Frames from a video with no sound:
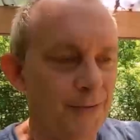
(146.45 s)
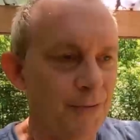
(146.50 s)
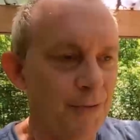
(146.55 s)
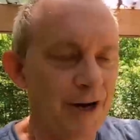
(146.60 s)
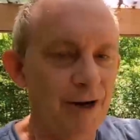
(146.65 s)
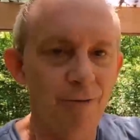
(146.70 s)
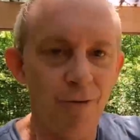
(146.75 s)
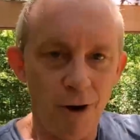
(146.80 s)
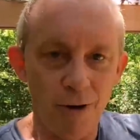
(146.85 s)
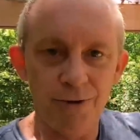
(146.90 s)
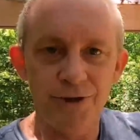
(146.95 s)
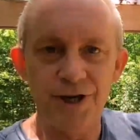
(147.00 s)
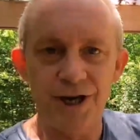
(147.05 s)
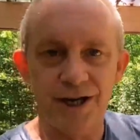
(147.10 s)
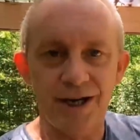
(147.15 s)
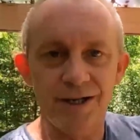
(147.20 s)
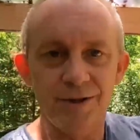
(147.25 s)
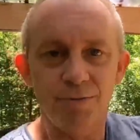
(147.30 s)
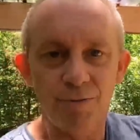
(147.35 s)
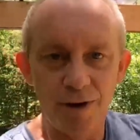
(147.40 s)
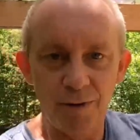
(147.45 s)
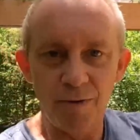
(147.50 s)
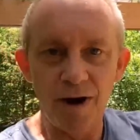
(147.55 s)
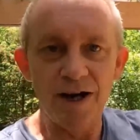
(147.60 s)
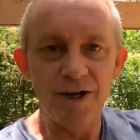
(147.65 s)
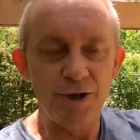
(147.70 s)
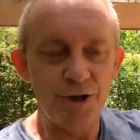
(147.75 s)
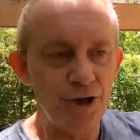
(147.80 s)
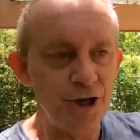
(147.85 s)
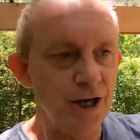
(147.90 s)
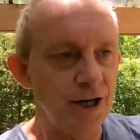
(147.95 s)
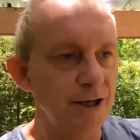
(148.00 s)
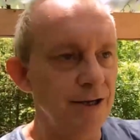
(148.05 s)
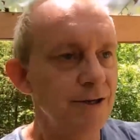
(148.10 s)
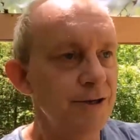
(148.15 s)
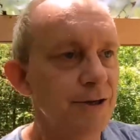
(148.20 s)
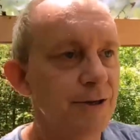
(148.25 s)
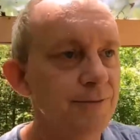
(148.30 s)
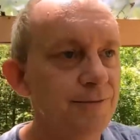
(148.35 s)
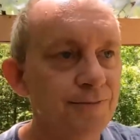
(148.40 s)
We grow chickens, we raise
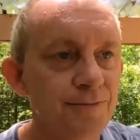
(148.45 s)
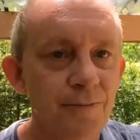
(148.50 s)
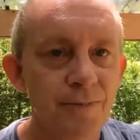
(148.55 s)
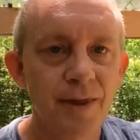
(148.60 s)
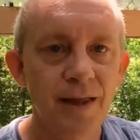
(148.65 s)
chickens.